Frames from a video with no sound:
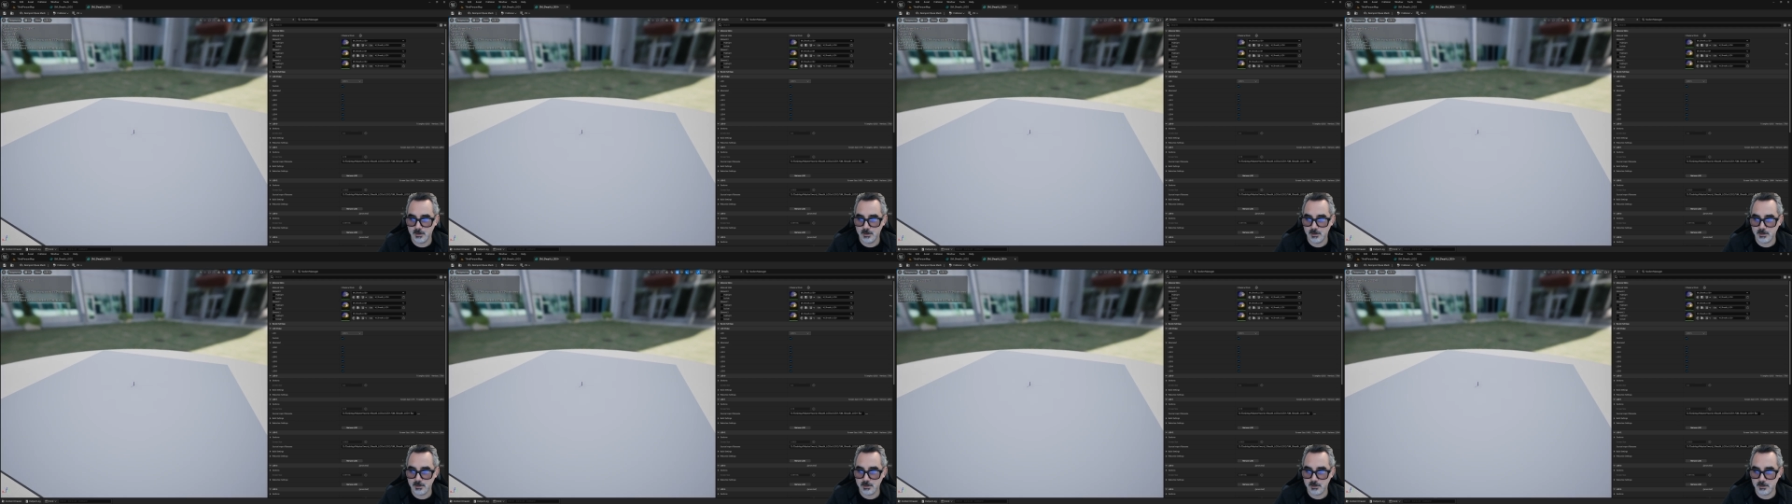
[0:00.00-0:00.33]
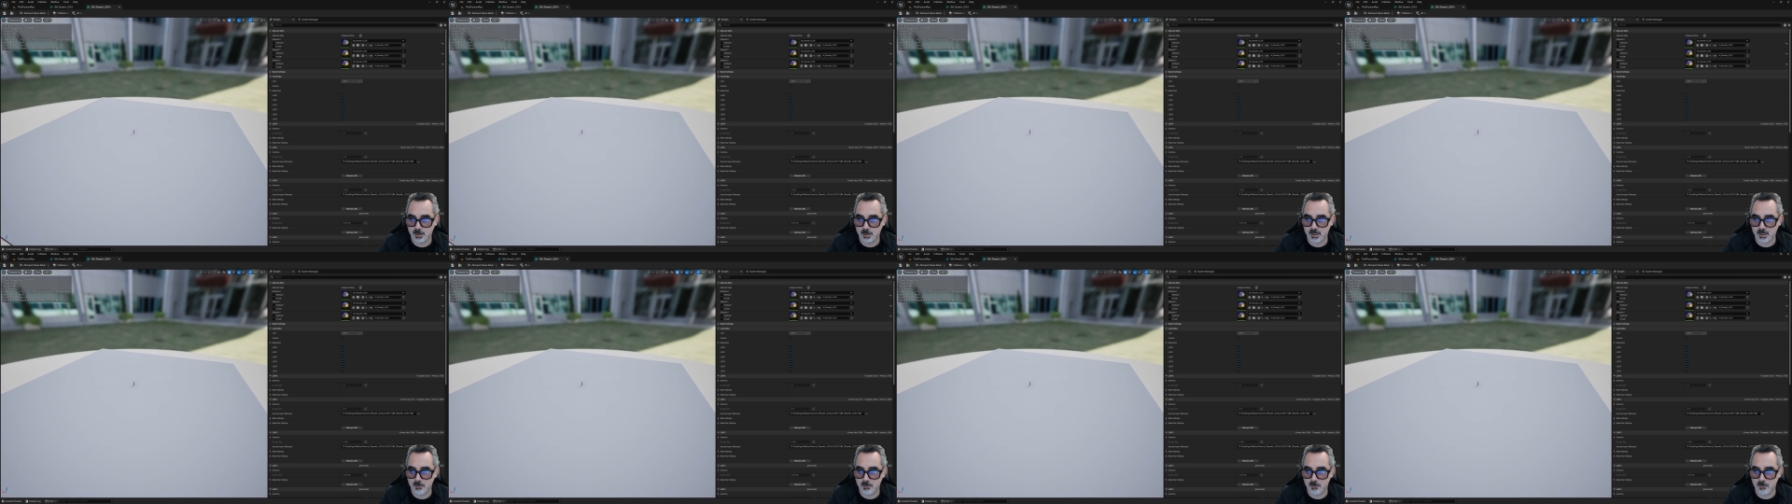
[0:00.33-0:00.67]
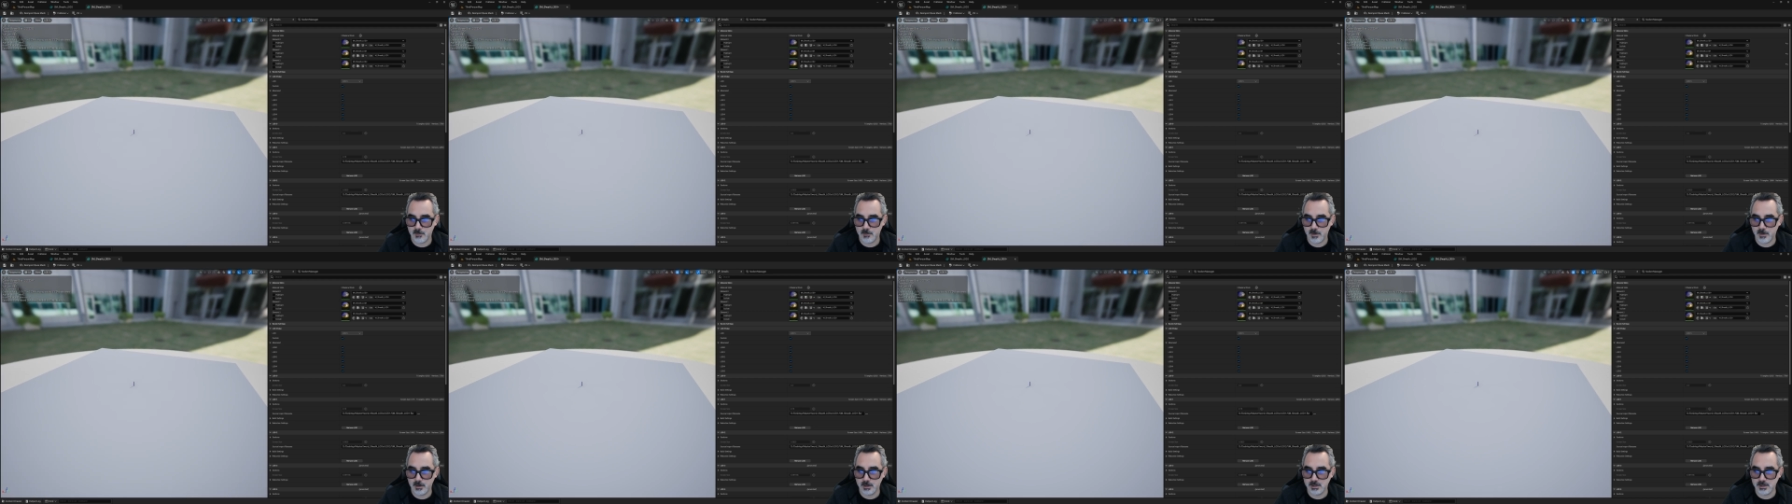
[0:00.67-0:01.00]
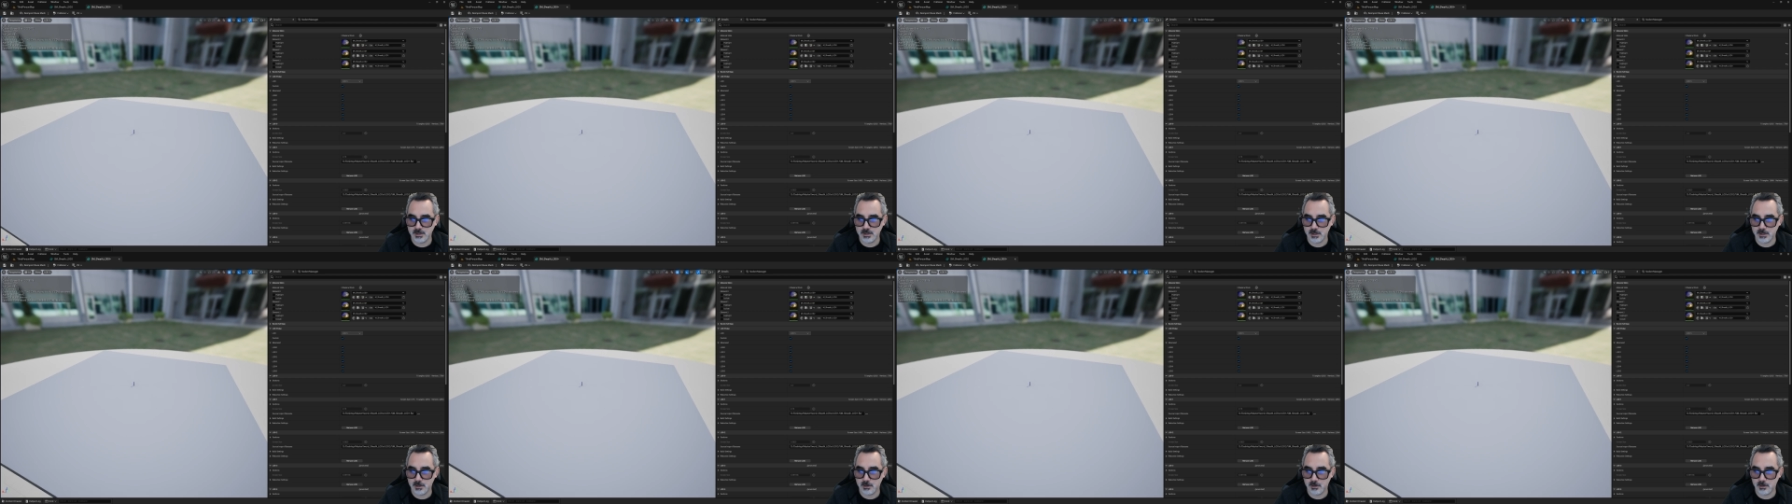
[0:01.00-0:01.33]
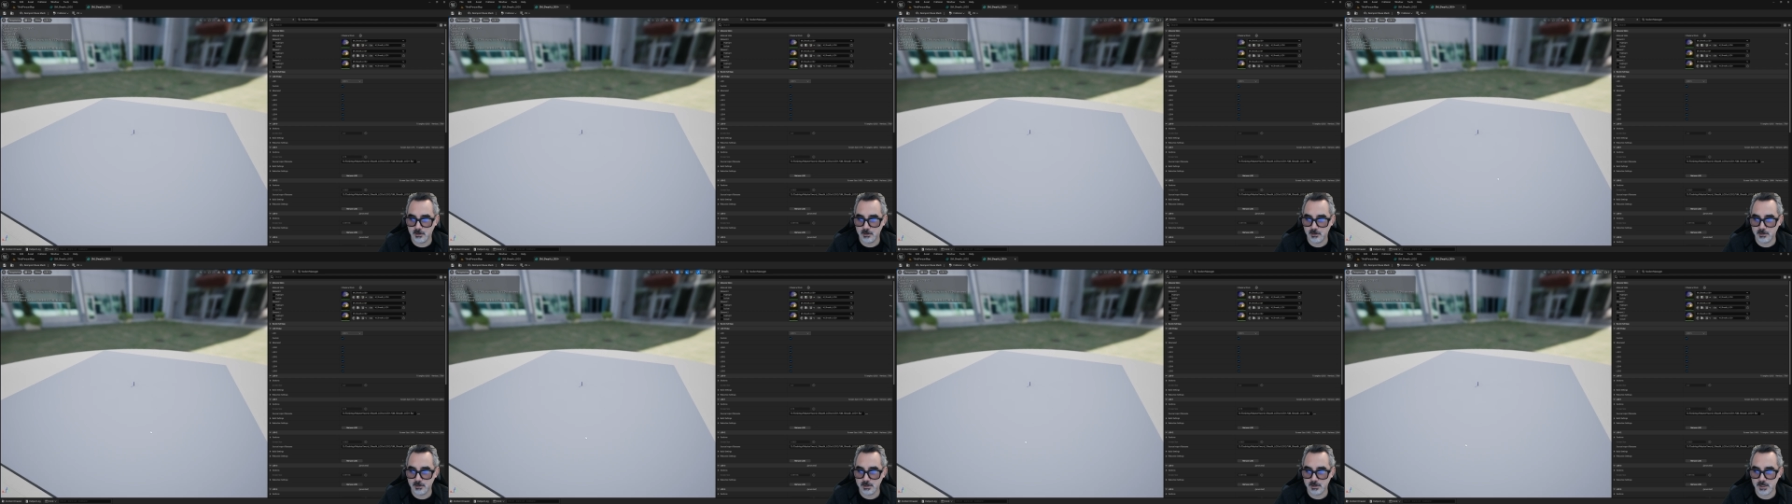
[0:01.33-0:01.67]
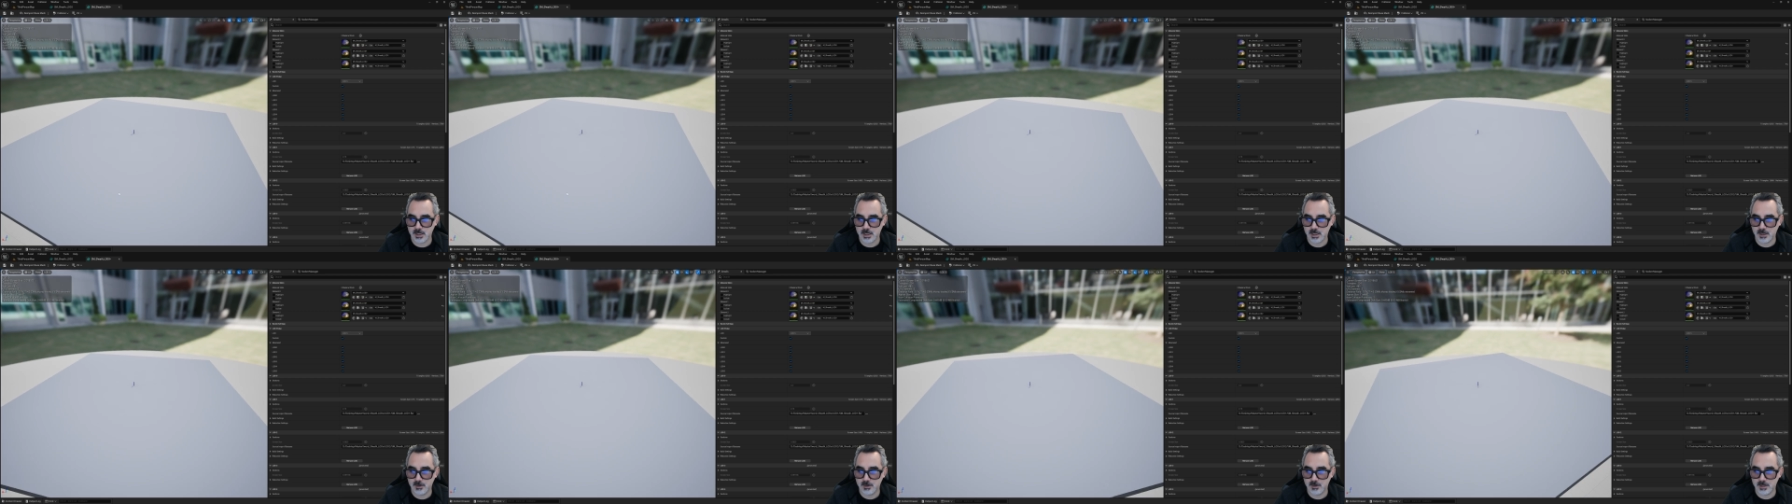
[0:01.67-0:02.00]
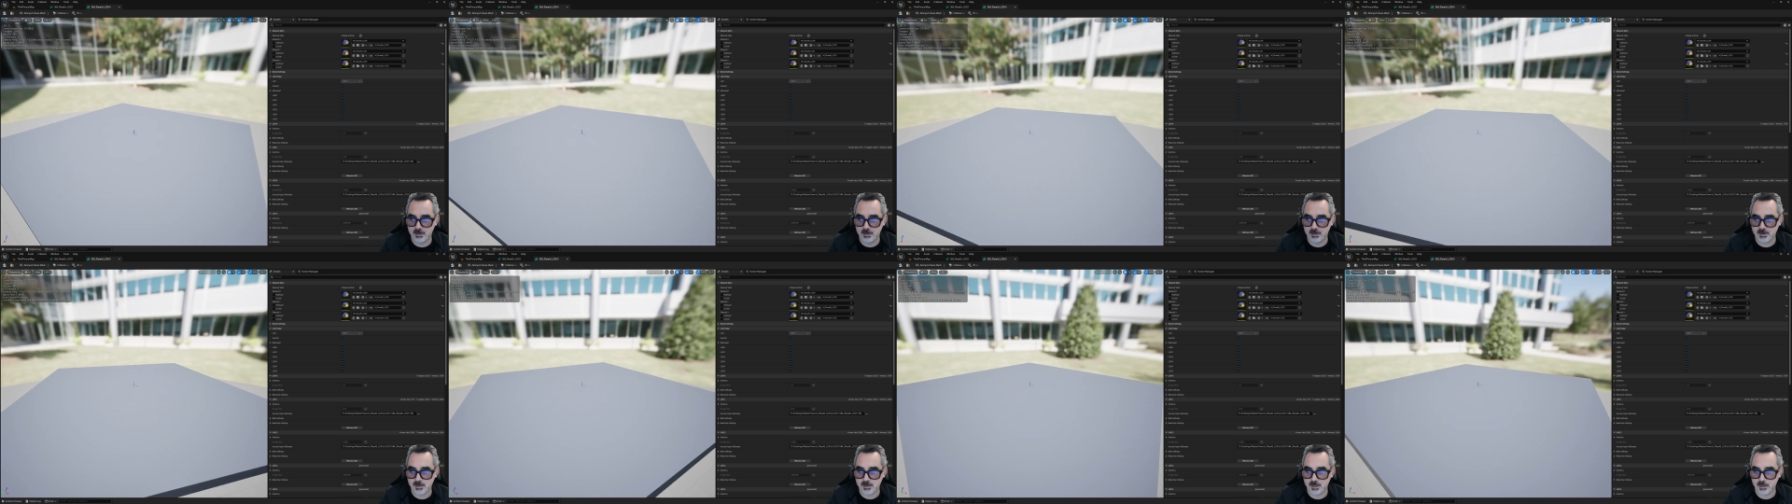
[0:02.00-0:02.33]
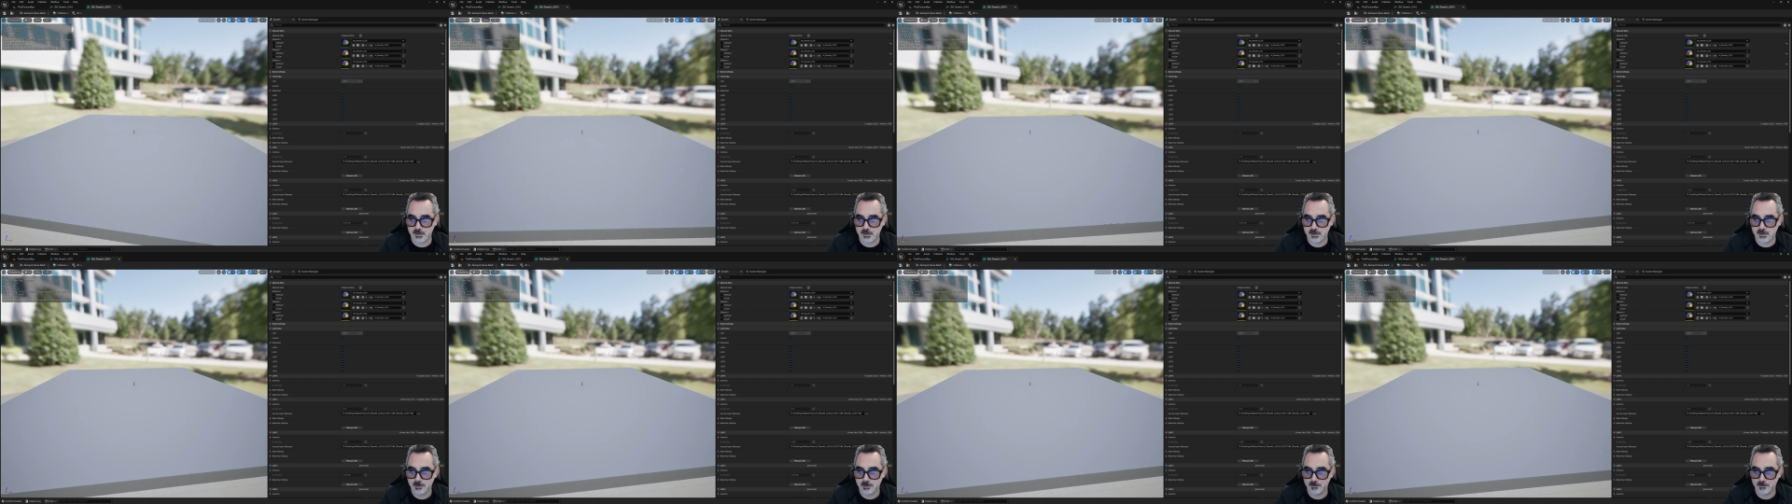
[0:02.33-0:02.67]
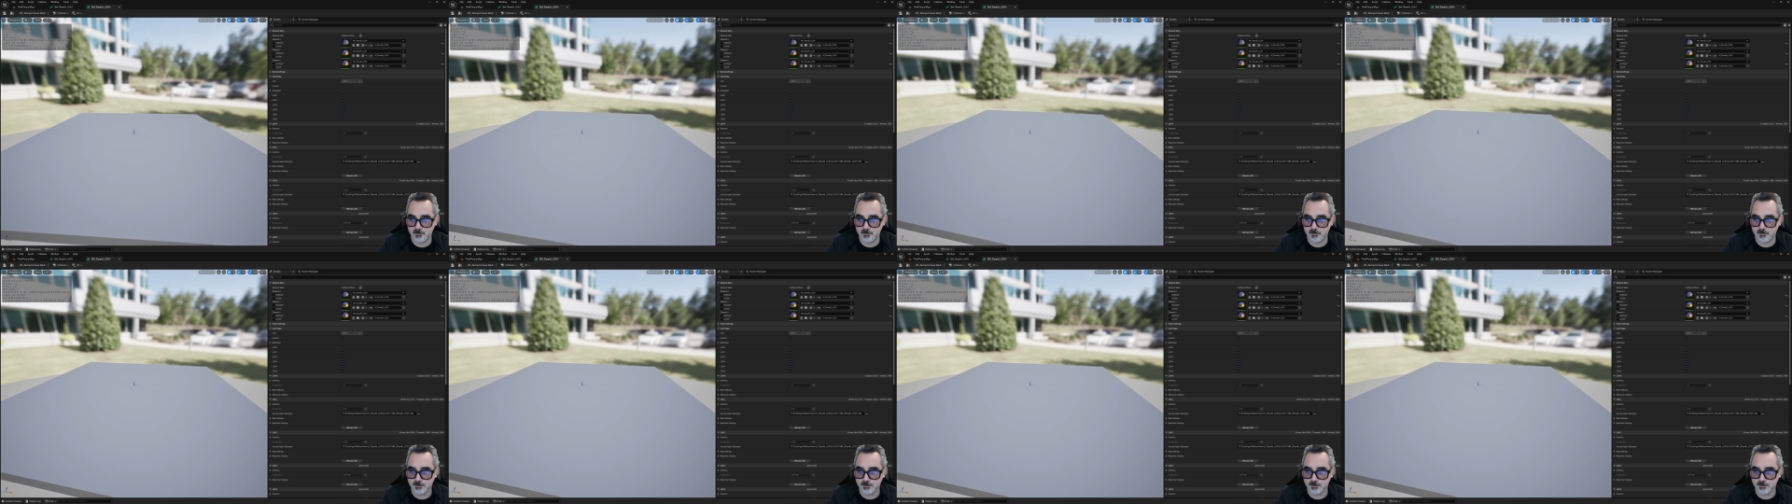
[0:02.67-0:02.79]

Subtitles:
So I can barely see colors at that stage.